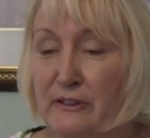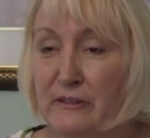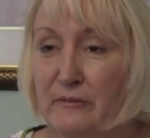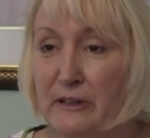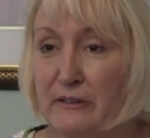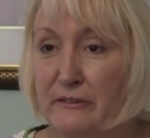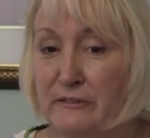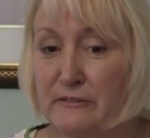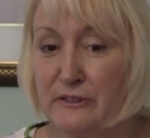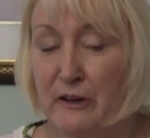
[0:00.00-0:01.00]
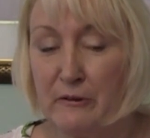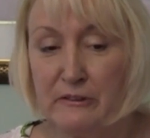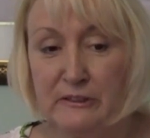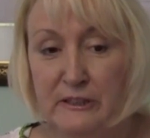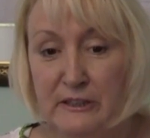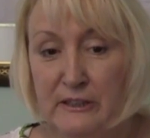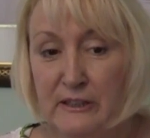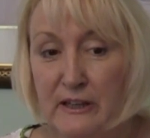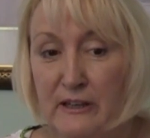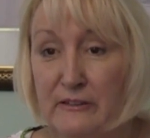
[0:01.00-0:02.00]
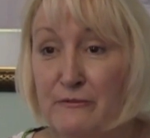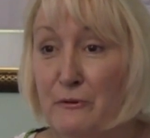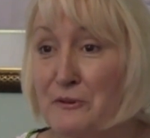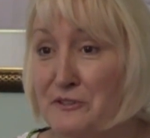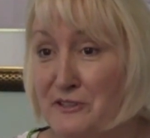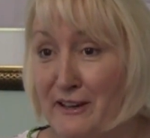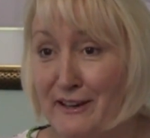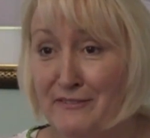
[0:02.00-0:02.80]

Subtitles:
a regular shower on the 4th of July.